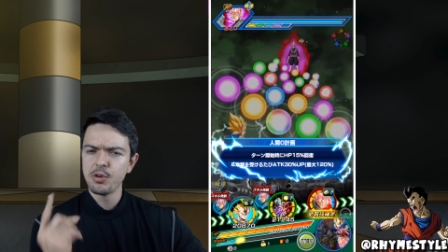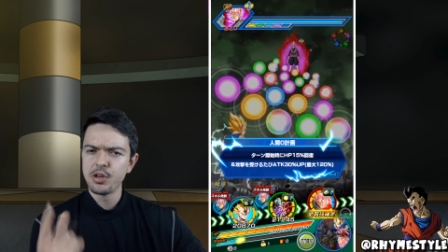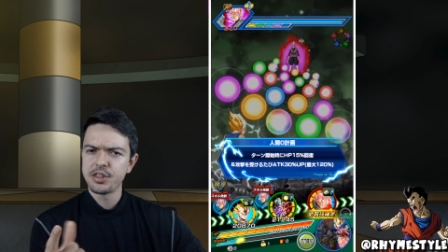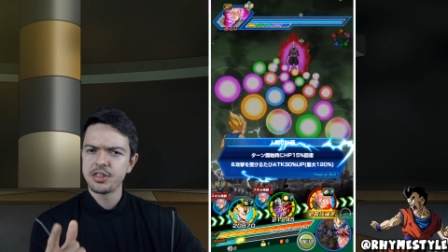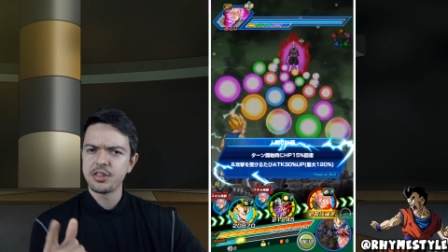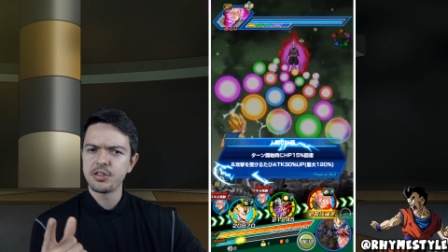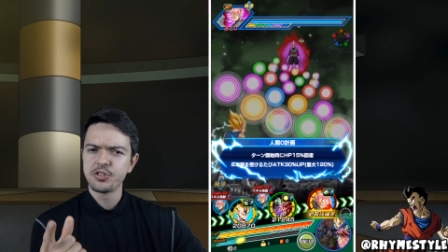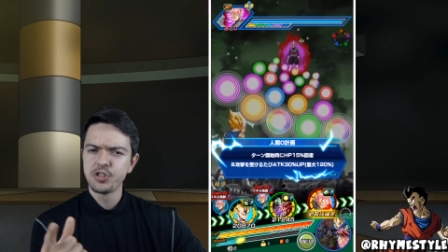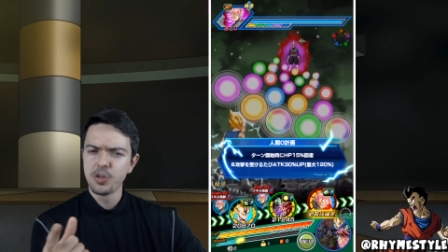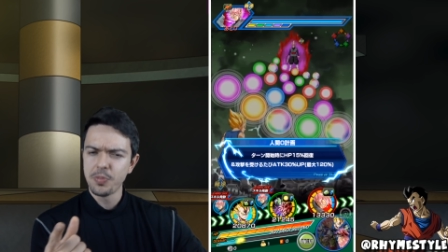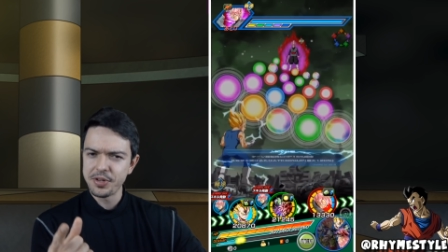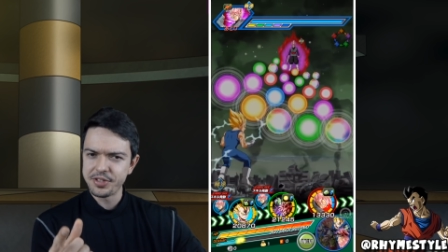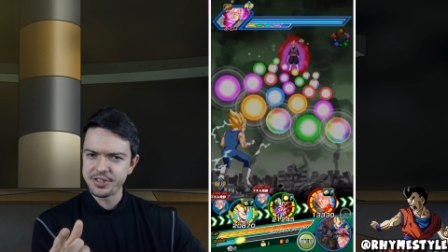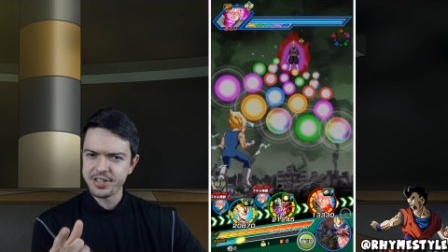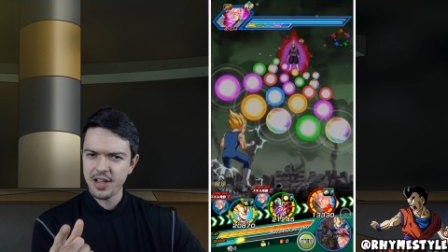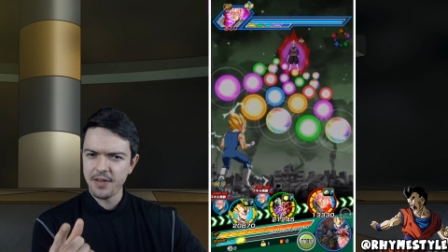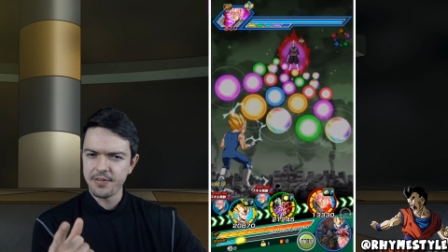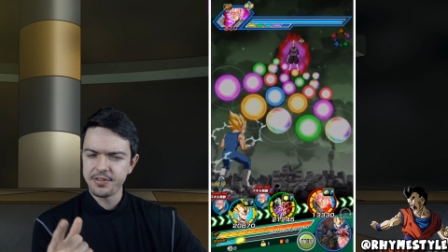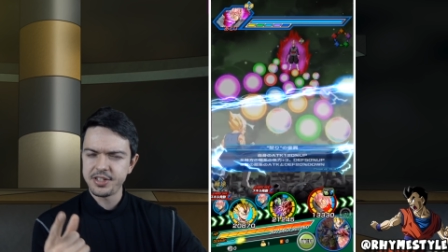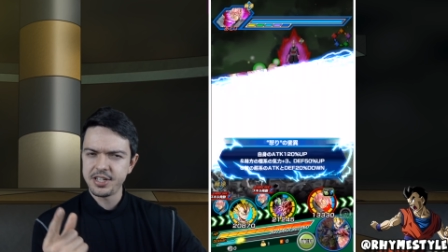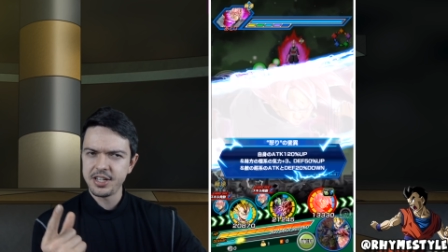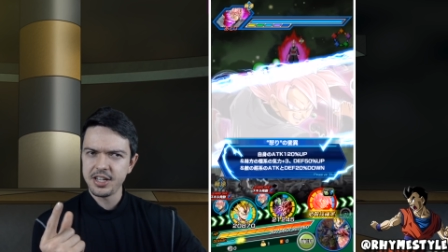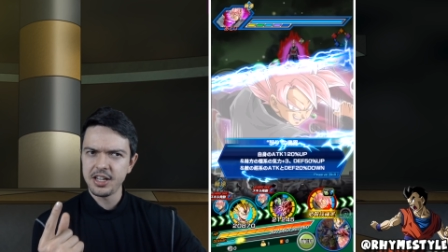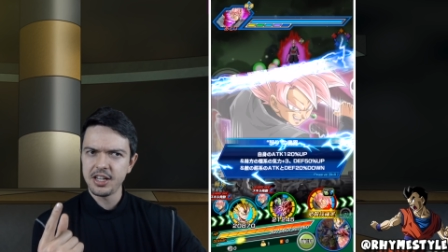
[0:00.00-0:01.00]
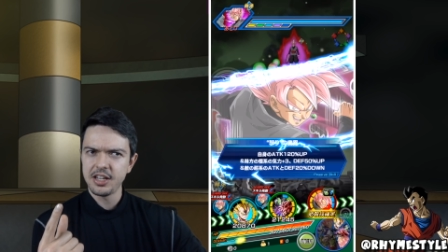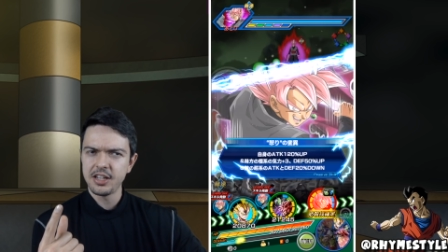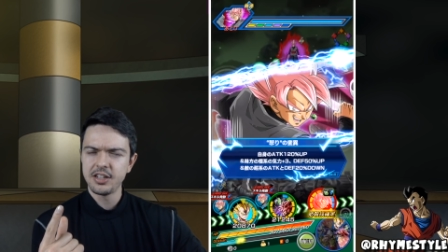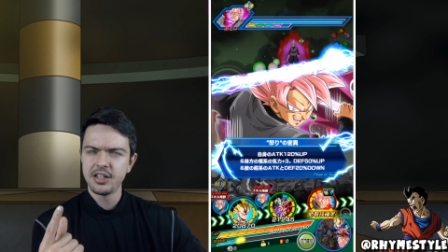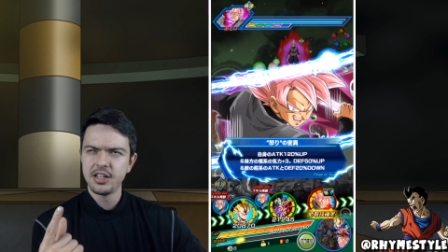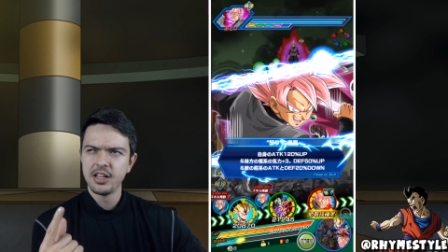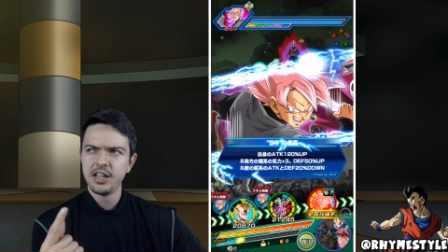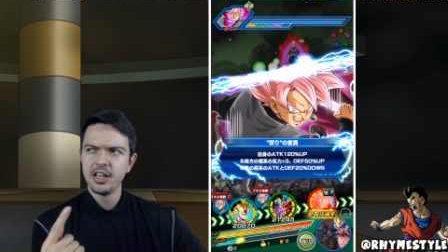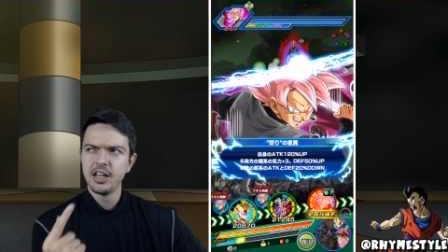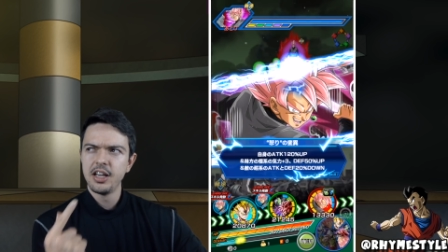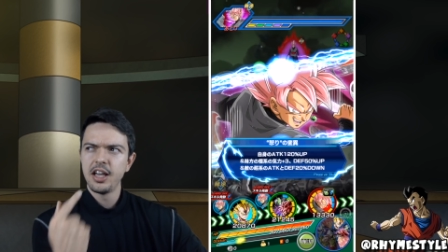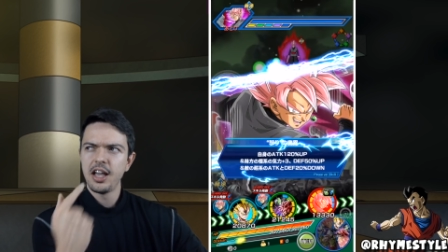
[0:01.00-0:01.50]
with Super
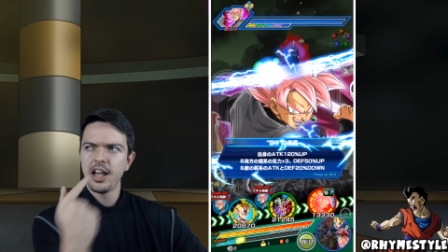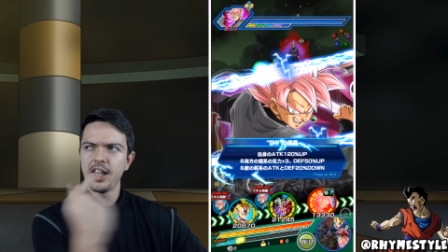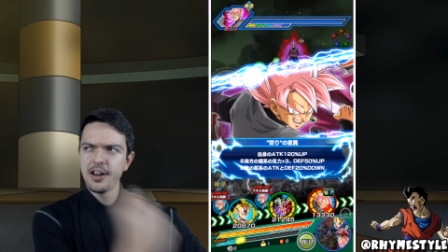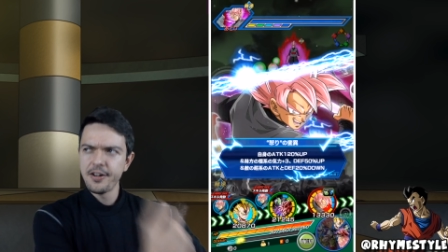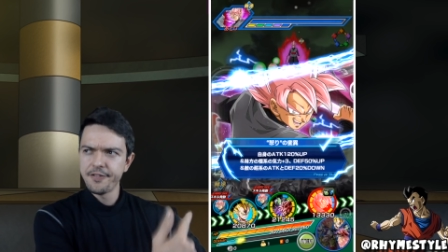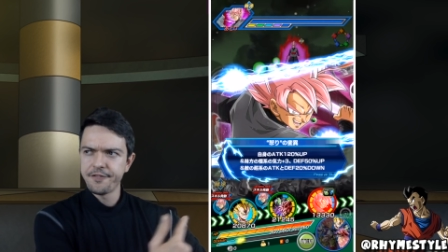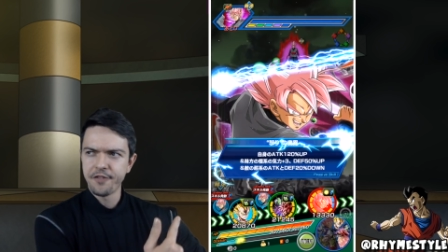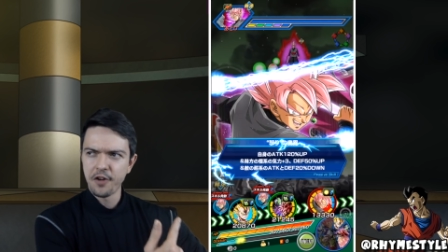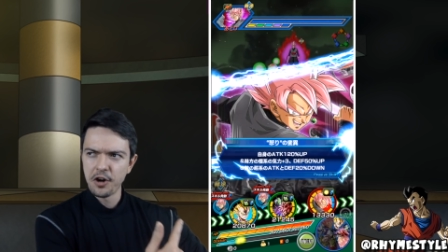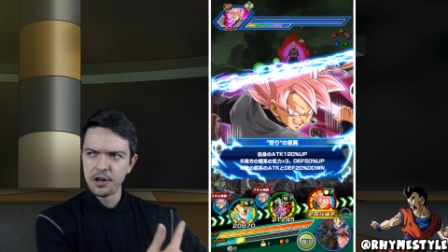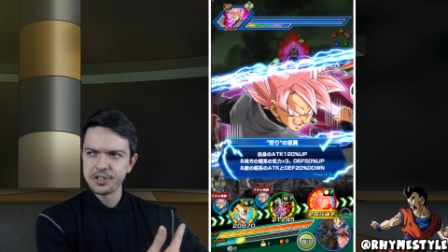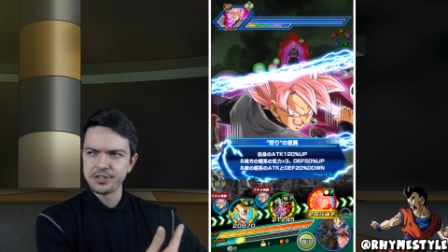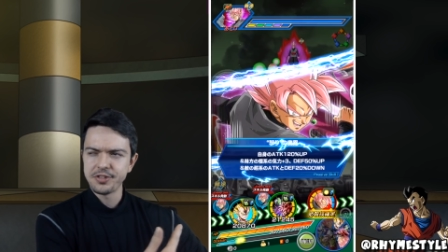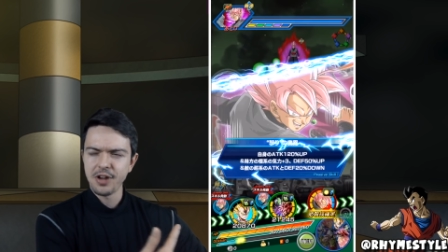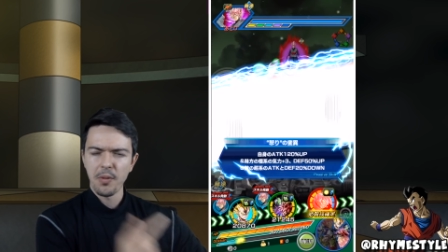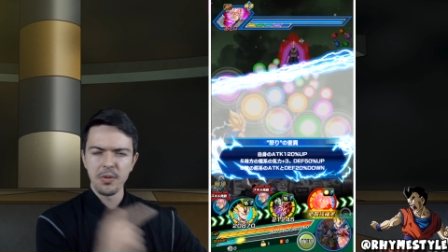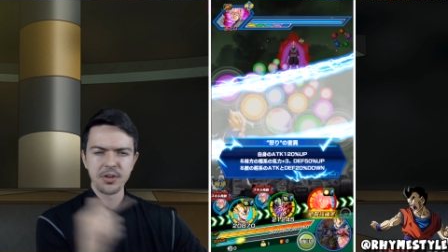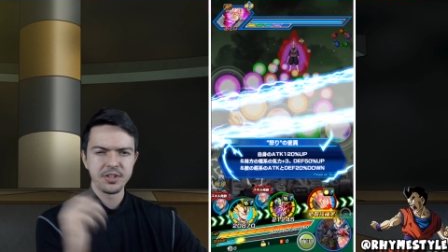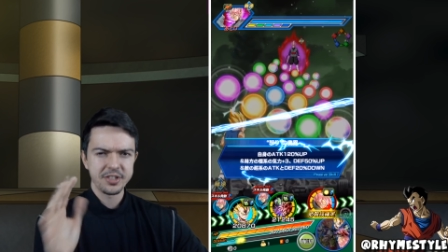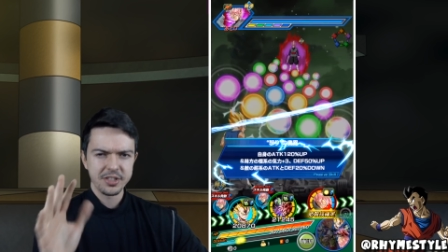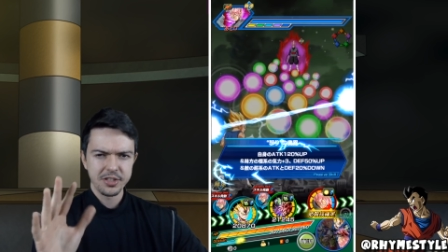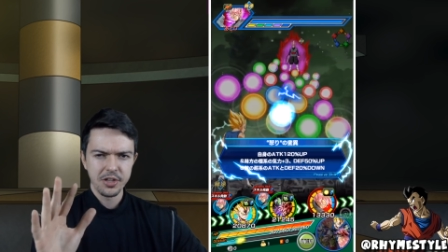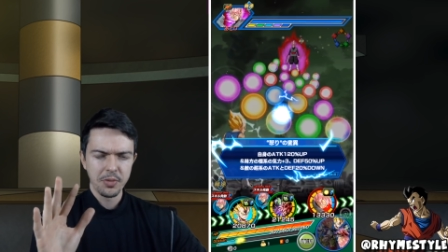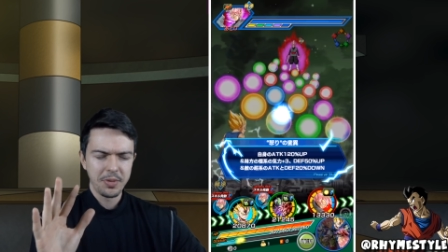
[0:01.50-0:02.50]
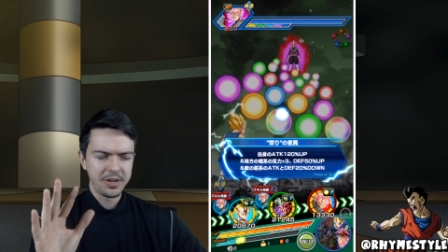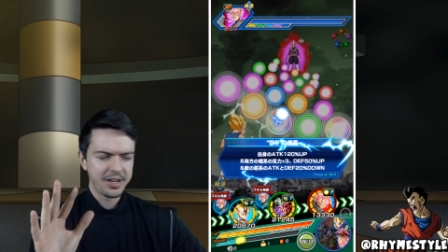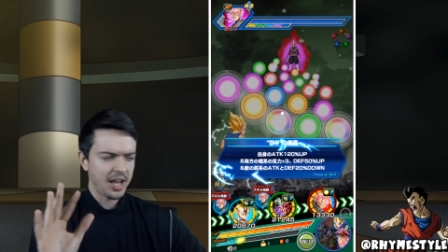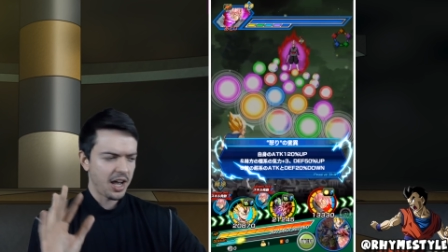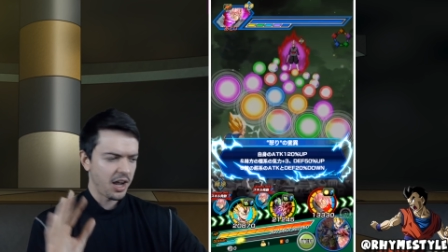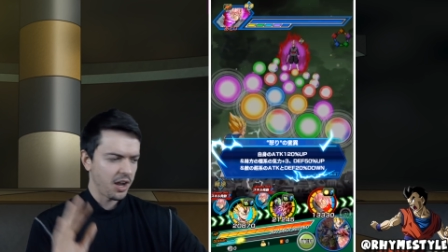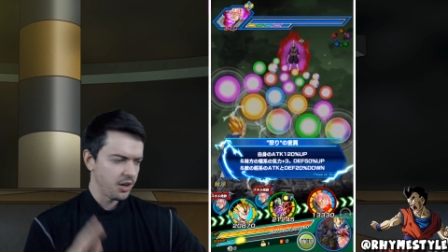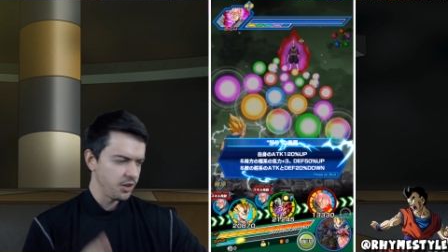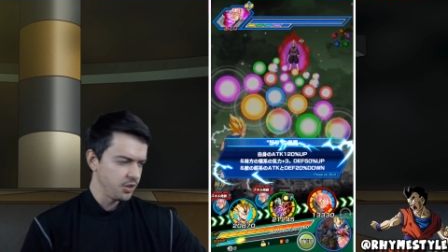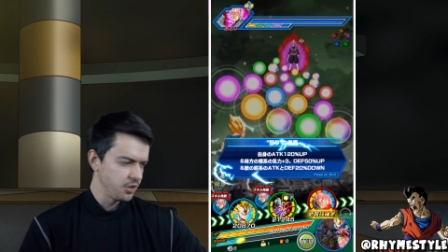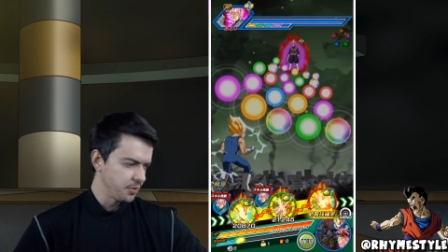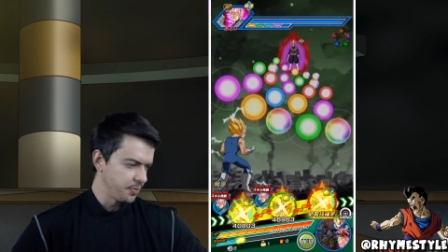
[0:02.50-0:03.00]
17 in the first round, which slowed me
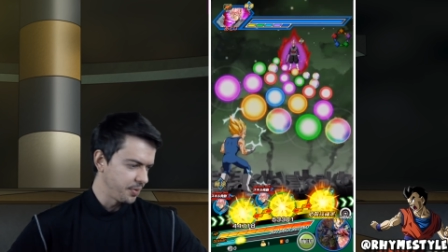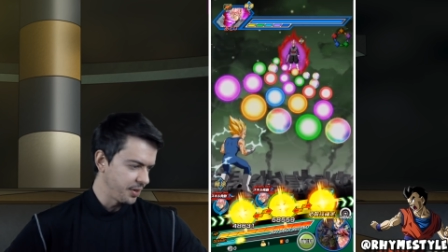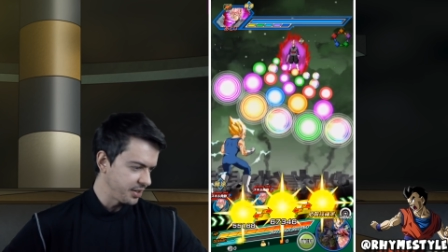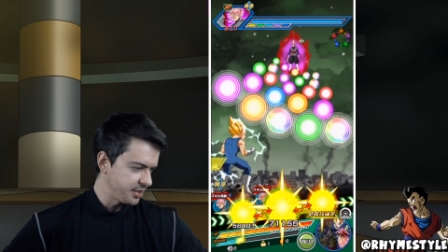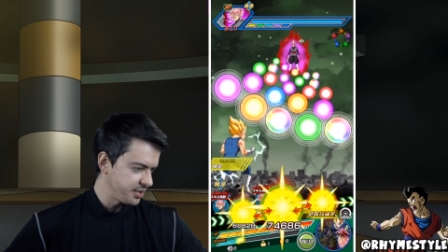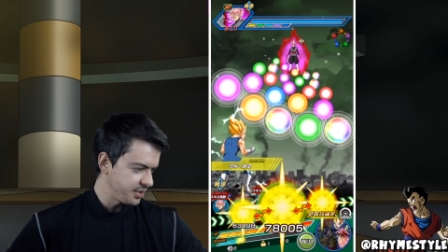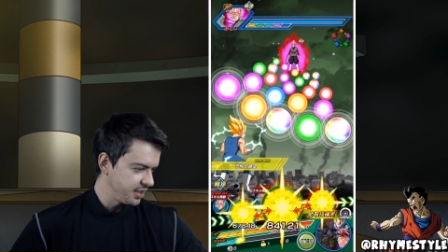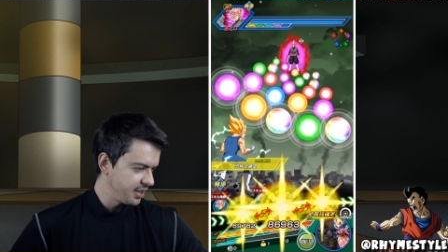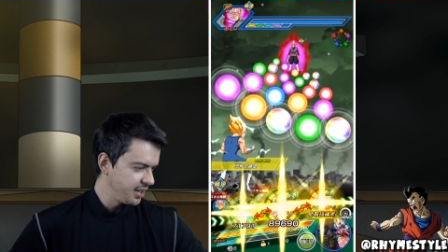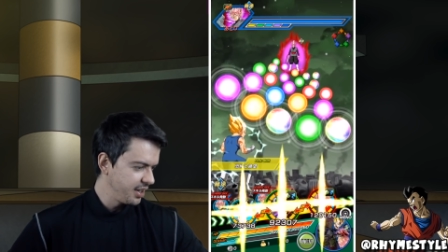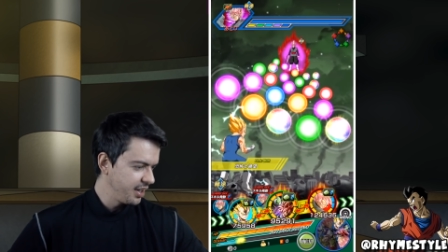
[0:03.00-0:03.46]
down a little bit.